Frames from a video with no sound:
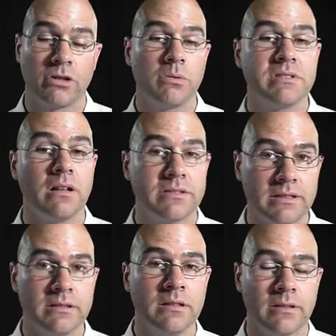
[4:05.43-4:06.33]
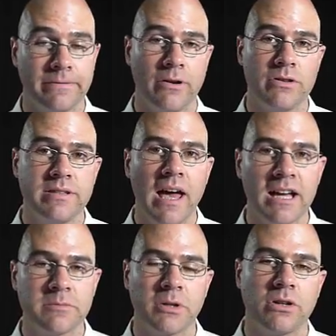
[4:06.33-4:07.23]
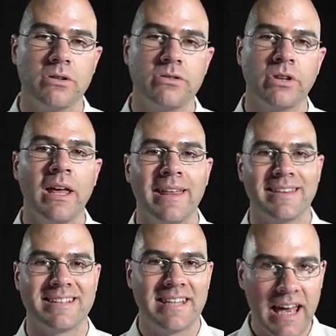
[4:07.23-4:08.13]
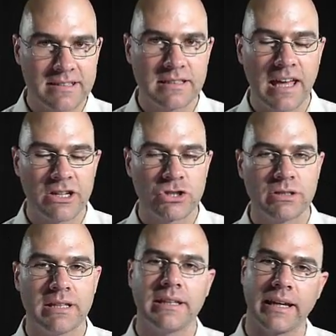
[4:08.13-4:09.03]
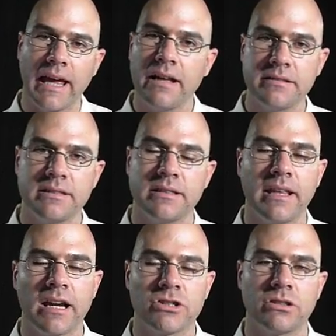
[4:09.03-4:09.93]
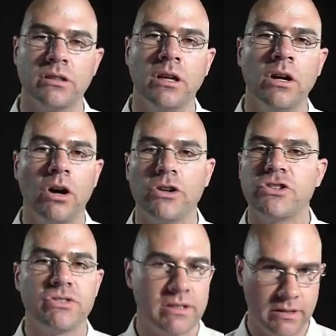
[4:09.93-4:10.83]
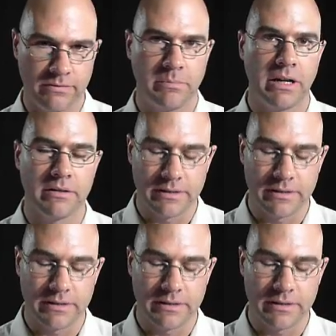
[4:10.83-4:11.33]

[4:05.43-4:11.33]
that's going to result in deferred tax because the tax deduction and the accounting deduction are just in different